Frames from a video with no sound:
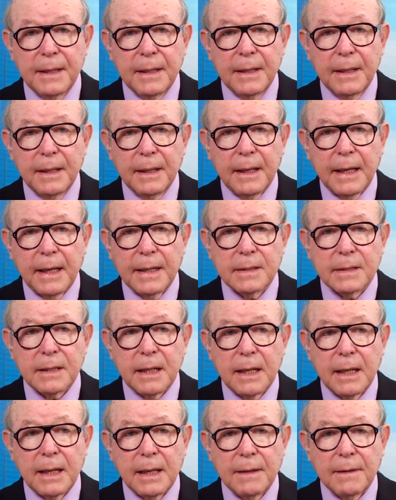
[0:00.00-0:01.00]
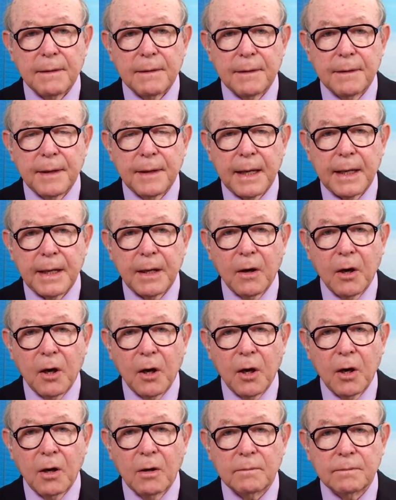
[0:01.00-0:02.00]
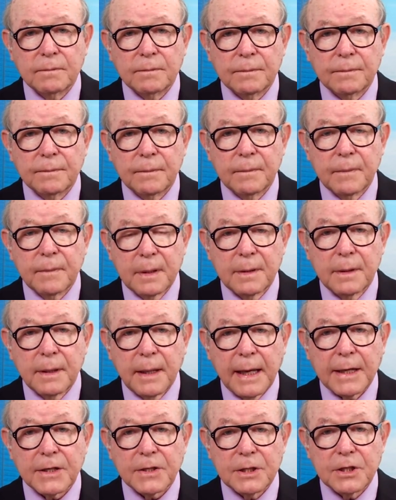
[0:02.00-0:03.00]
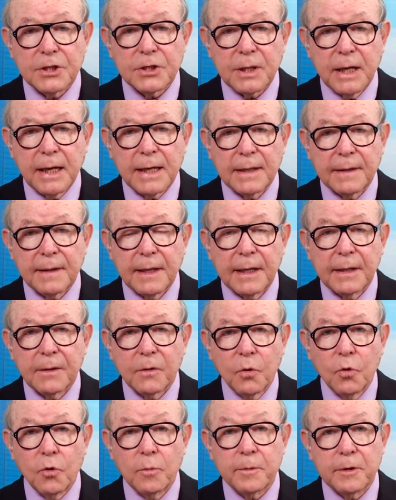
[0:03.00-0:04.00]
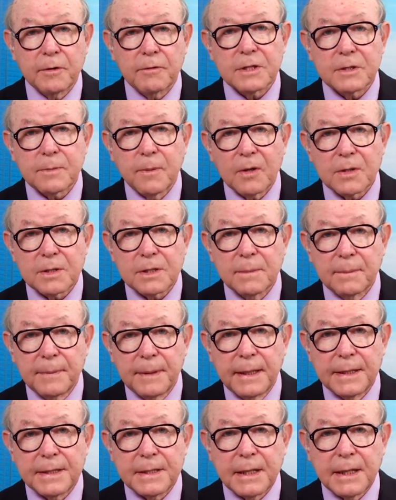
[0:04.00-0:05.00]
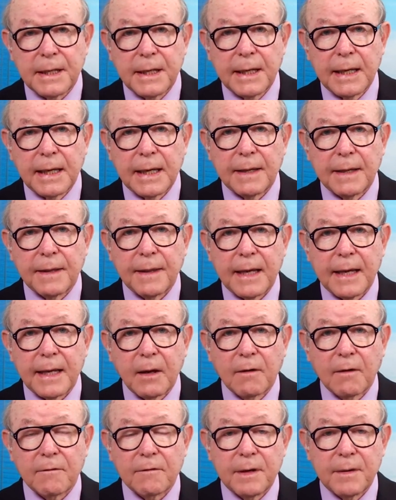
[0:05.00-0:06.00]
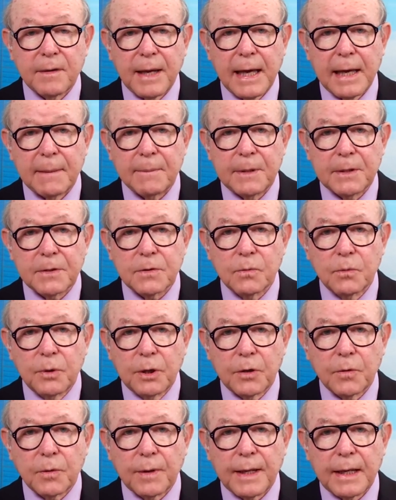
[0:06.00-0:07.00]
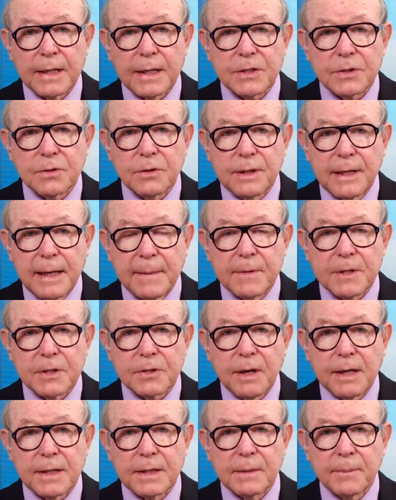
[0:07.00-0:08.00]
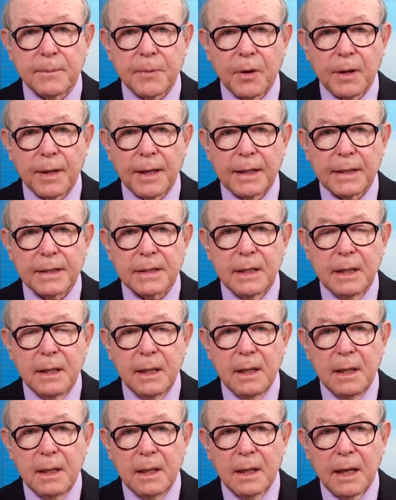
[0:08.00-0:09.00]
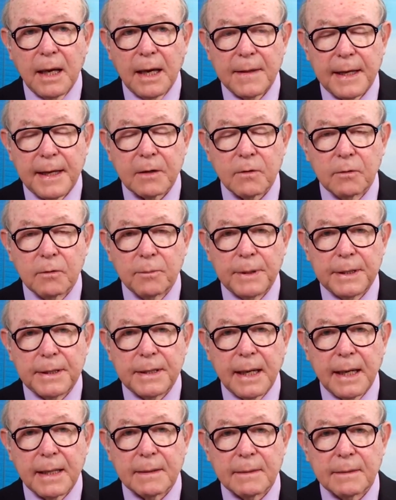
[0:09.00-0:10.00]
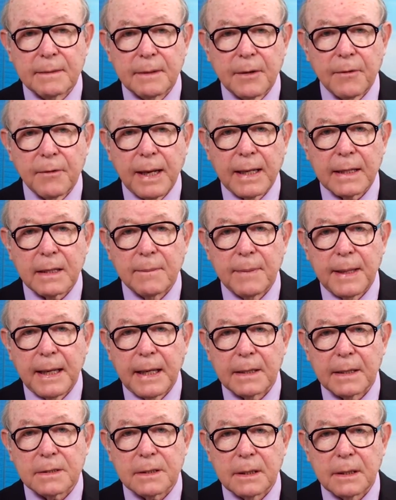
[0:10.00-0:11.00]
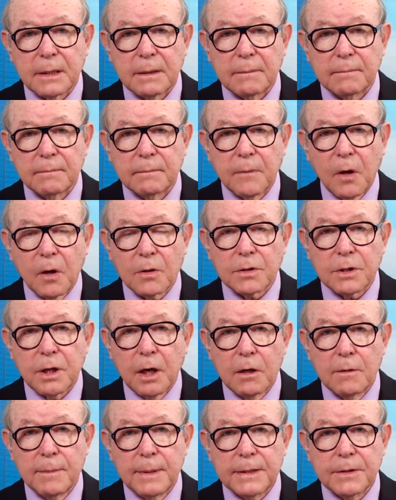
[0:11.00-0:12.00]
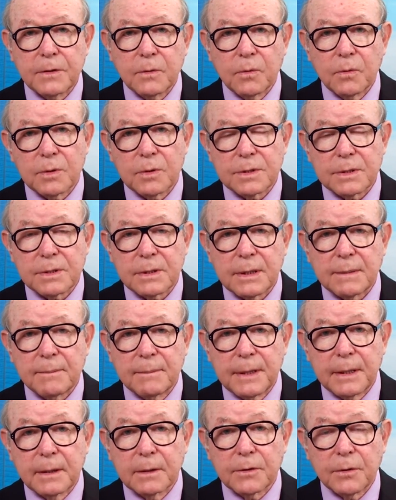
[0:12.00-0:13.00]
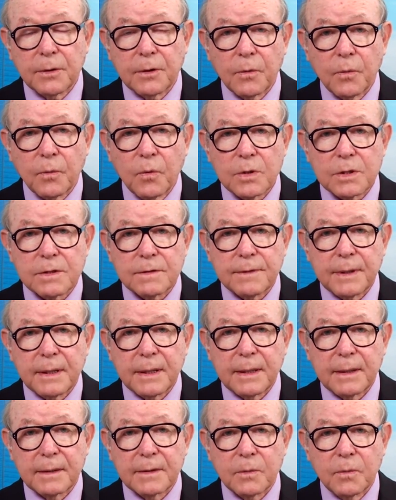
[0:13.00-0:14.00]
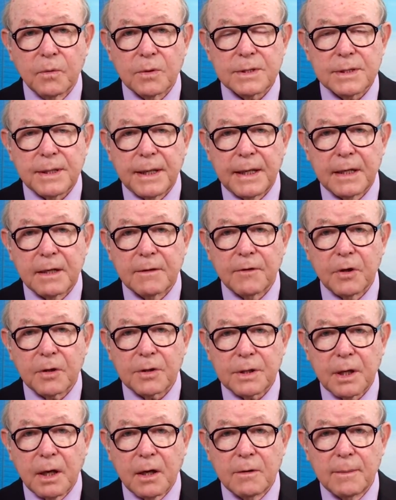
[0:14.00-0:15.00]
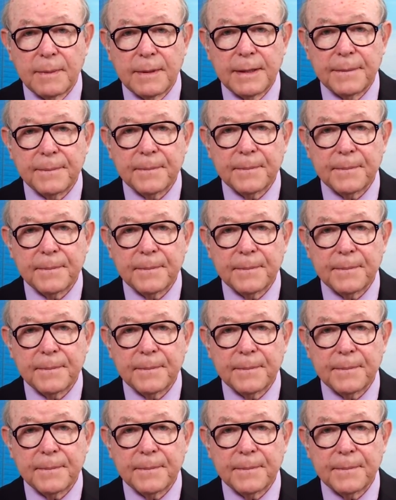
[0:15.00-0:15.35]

And uh, they are actually showing their corporate responsibility here. They are very happy to work with us to demonstrate the product, and that will be done around about um, October, towards uh, middle to towards, uh, towards the end of October.